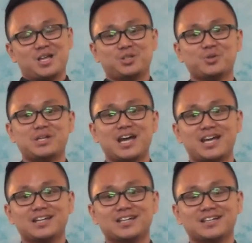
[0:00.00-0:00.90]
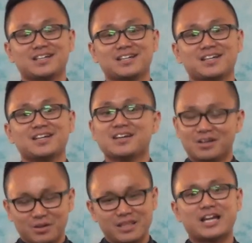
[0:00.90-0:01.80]
Today,
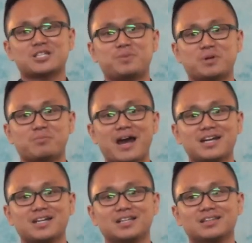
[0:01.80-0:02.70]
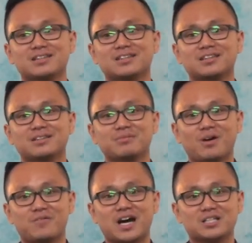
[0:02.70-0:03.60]
let us be reminded
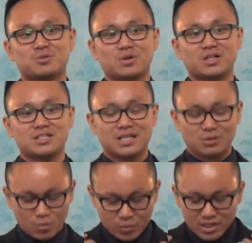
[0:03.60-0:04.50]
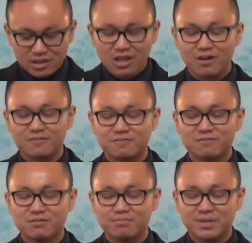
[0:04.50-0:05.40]
of God's words that we love
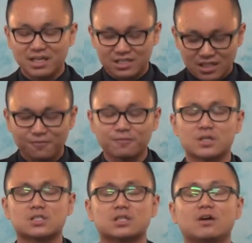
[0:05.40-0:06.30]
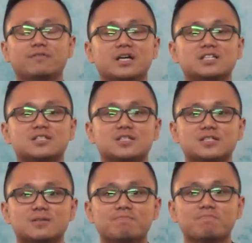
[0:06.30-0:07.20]
because He first loved
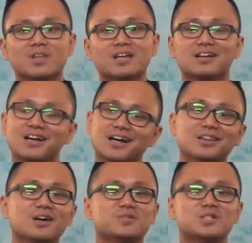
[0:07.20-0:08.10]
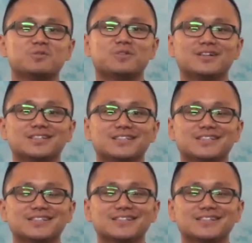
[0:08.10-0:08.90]
us. God loves you first.